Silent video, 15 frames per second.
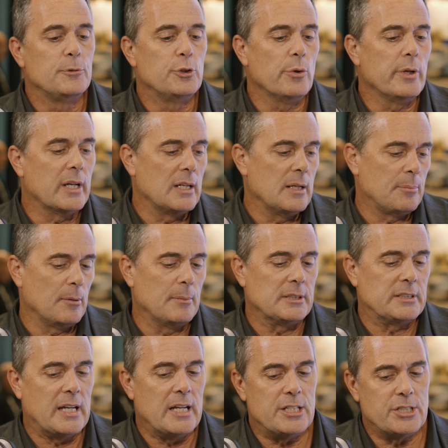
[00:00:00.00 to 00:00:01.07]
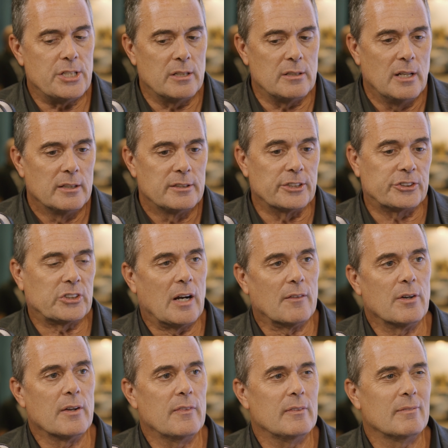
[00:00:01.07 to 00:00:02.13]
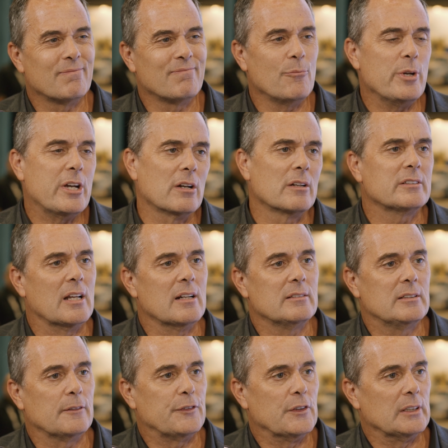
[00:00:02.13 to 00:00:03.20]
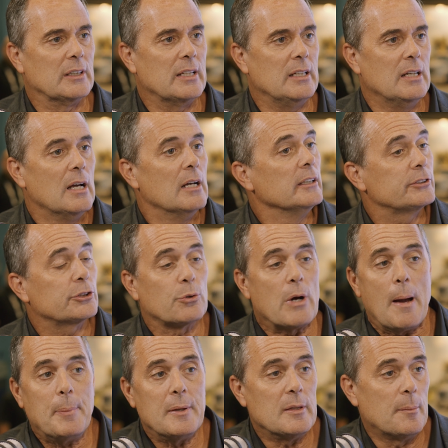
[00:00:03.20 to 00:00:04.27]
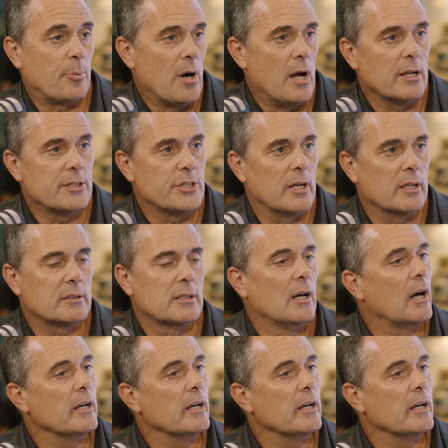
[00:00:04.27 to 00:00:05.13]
doing an implementation, discovering mm, we could have done it differently, scrapping the project.